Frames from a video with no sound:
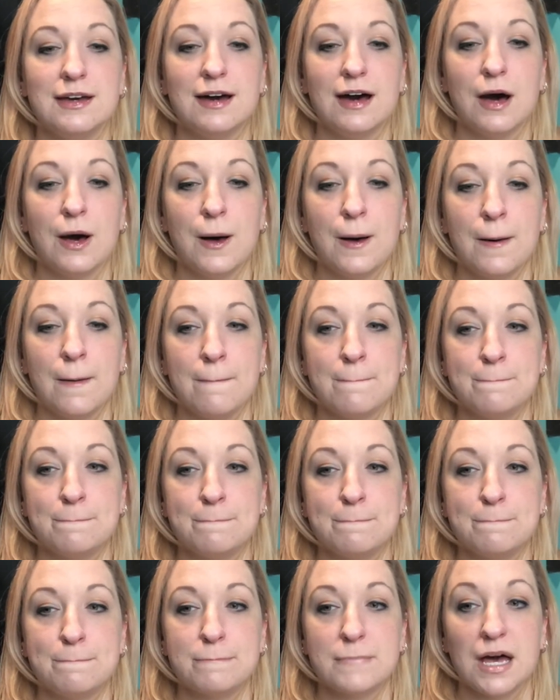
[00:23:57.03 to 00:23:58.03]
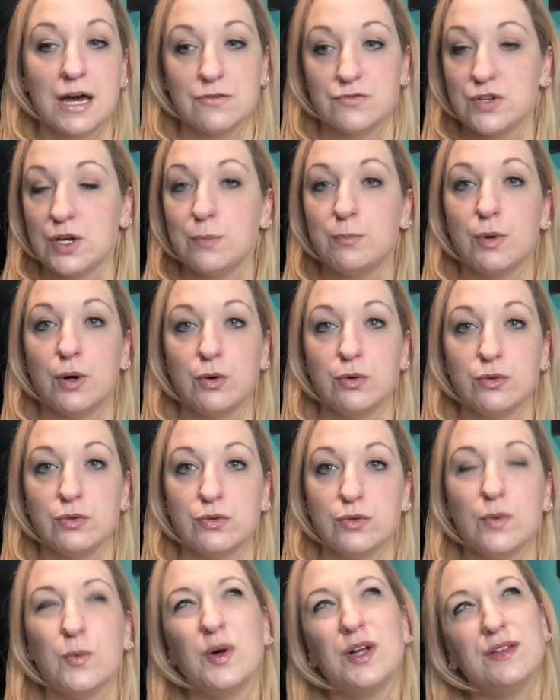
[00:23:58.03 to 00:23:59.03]
Um, I've done both.
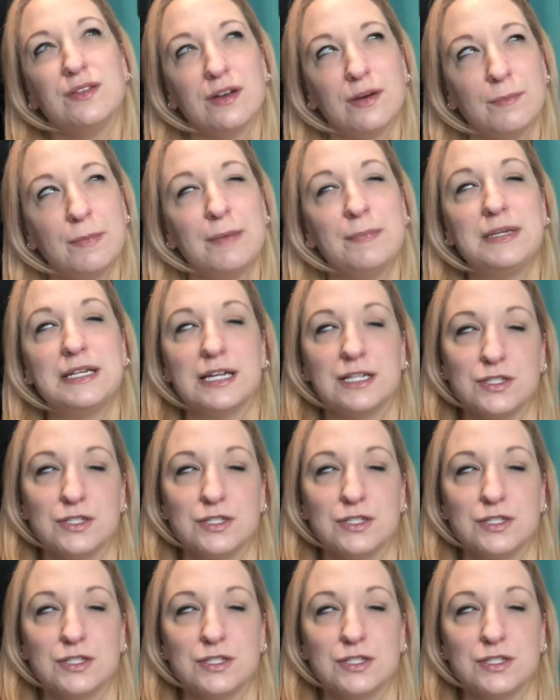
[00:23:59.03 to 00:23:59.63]
Well, uh, maybe not